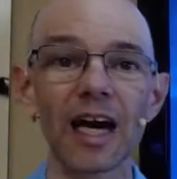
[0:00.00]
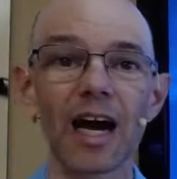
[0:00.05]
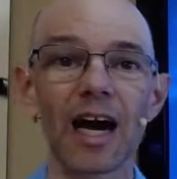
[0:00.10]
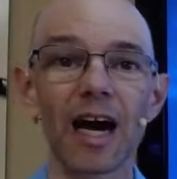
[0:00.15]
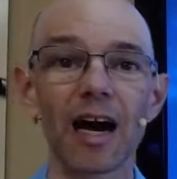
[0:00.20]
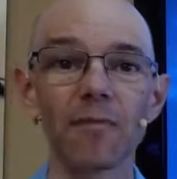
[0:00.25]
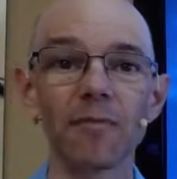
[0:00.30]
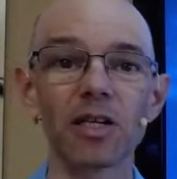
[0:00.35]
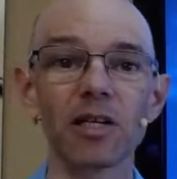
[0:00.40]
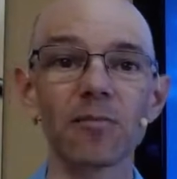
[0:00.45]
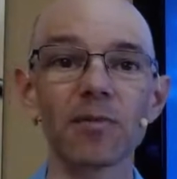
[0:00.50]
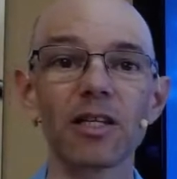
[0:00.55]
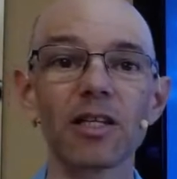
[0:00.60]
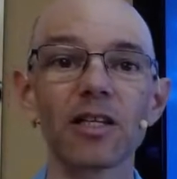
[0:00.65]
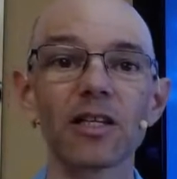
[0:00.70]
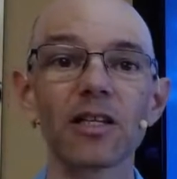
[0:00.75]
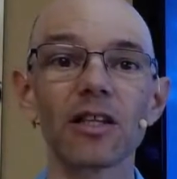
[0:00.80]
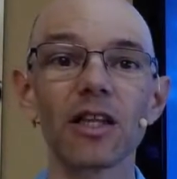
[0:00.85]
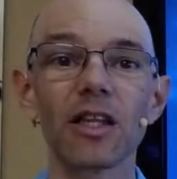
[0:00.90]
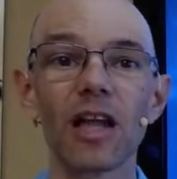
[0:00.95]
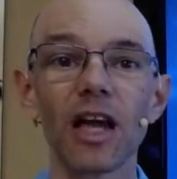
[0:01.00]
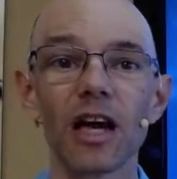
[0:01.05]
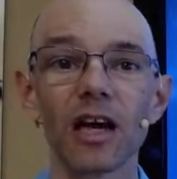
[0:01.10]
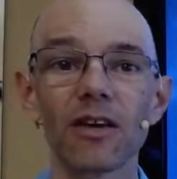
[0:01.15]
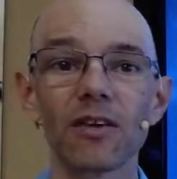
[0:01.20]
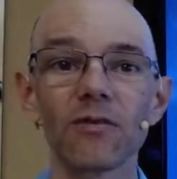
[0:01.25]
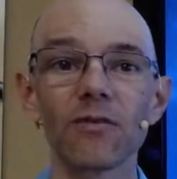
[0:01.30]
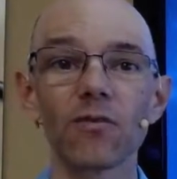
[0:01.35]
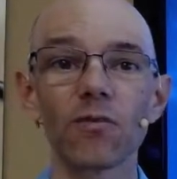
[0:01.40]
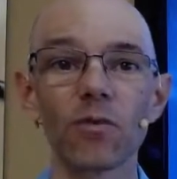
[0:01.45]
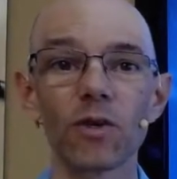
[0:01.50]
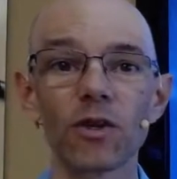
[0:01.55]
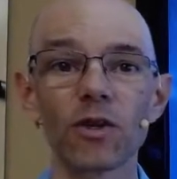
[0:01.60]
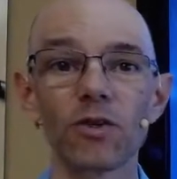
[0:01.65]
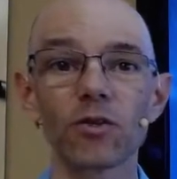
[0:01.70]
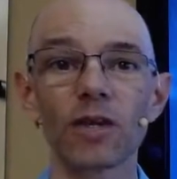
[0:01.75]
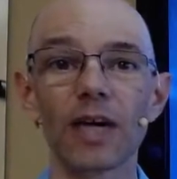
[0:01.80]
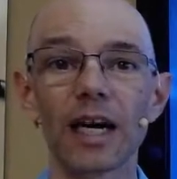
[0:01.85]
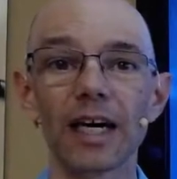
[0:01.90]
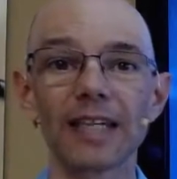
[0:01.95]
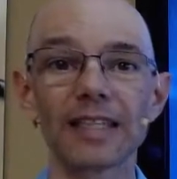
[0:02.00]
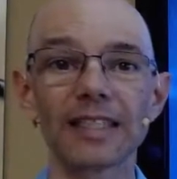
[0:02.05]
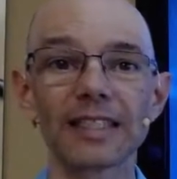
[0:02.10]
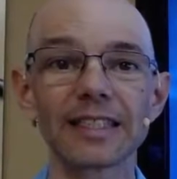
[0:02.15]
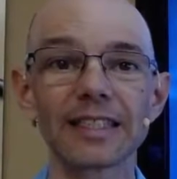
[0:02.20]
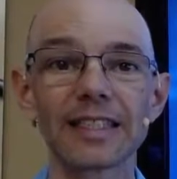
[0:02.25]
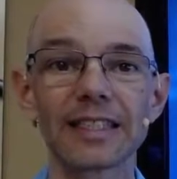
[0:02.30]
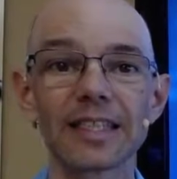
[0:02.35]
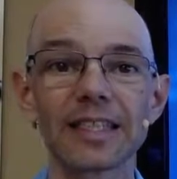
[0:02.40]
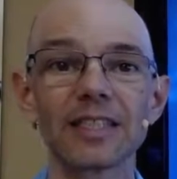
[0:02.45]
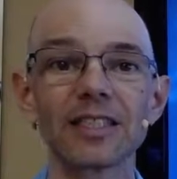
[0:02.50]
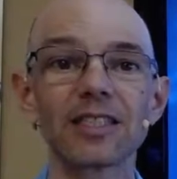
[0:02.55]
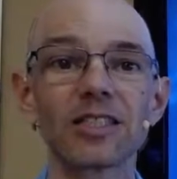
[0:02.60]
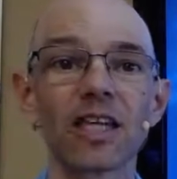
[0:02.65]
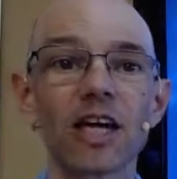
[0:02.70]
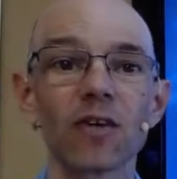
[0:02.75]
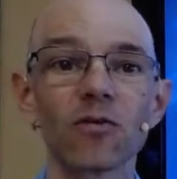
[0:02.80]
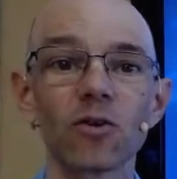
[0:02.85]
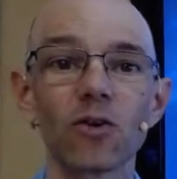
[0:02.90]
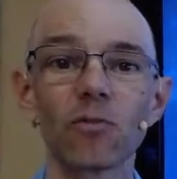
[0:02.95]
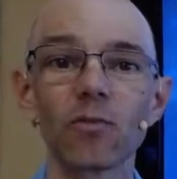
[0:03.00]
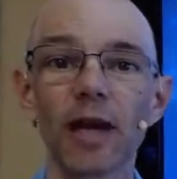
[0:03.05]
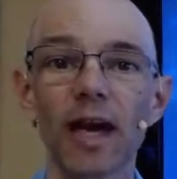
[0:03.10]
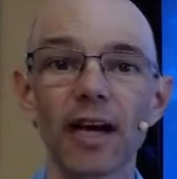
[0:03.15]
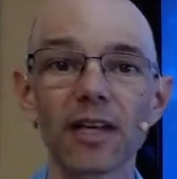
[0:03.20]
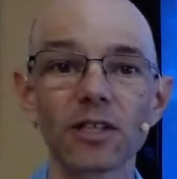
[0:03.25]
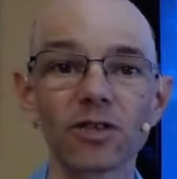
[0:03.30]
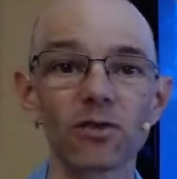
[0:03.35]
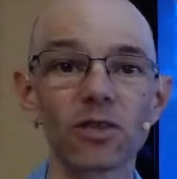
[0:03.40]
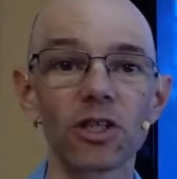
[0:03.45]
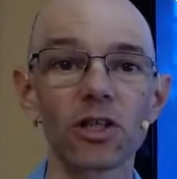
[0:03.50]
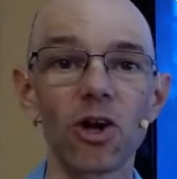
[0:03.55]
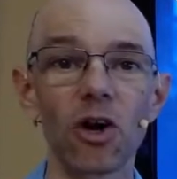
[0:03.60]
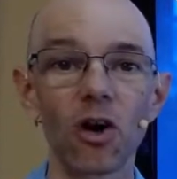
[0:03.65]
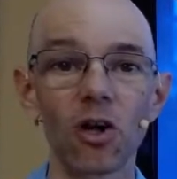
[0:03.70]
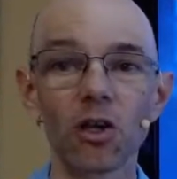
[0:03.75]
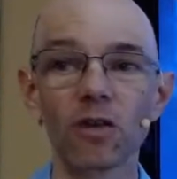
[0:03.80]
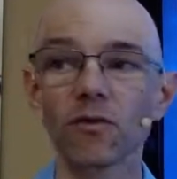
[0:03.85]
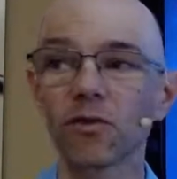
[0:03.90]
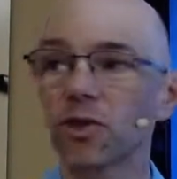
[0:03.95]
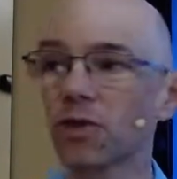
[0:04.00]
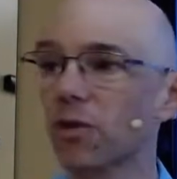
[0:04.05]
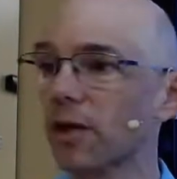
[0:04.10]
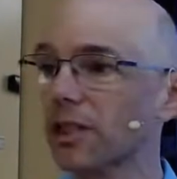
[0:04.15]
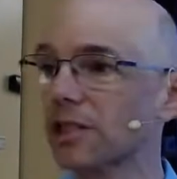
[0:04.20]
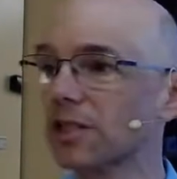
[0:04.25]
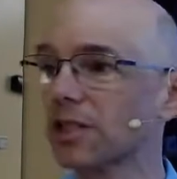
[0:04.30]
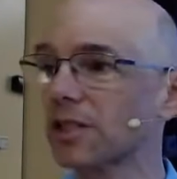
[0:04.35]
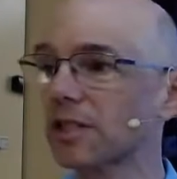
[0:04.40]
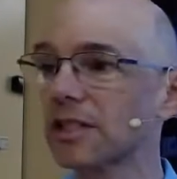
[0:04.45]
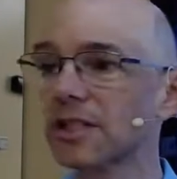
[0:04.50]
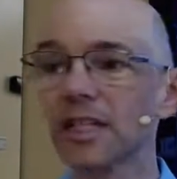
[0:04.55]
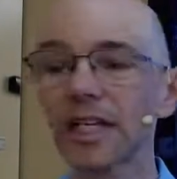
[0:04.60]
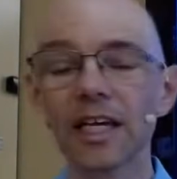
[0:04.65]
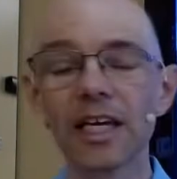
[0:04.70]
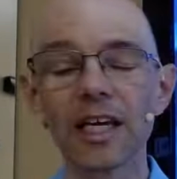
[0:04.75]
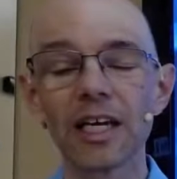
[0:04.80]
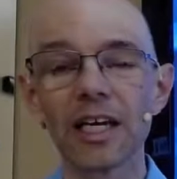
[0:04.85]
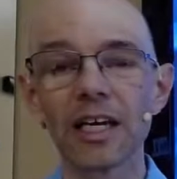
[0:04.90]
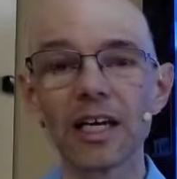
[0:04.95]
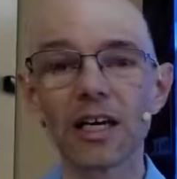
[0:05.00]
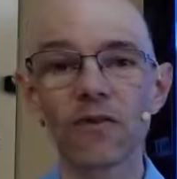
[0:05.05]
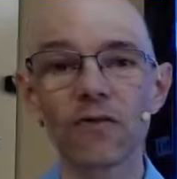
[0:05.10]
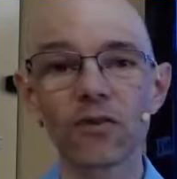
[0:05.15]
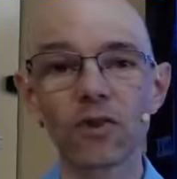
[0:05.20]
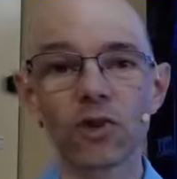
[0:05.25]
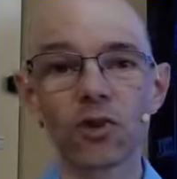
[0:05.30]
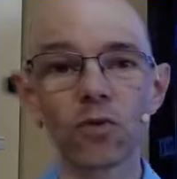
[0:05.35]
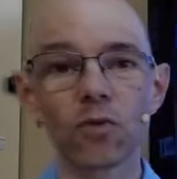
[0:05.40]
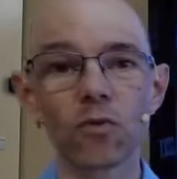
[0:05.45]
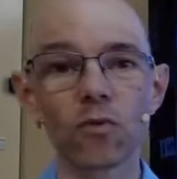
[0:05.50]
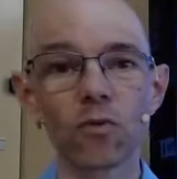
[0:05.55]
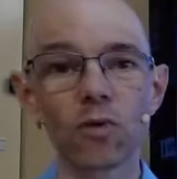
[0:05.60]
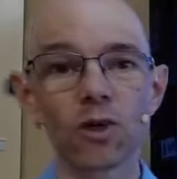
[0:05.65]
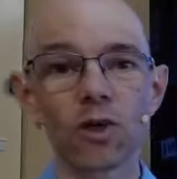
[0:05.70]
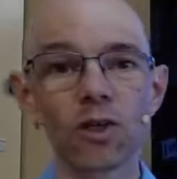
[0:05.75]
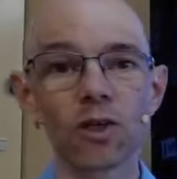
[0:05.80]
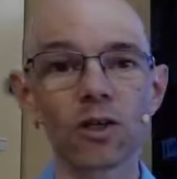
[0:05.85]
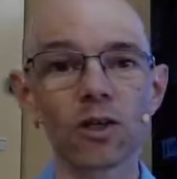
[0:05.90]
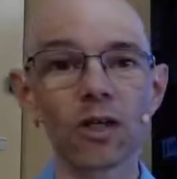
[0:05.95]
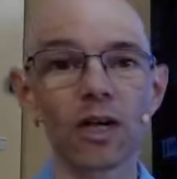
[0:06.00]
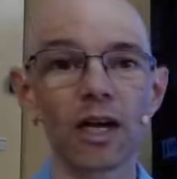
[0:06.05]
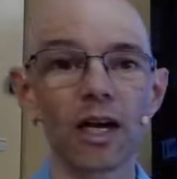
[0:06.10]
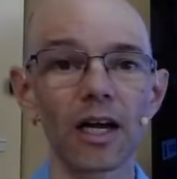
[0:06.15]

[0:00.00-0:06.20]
I'm going to be there live with you guys in the chat room answering all of your questions. If you were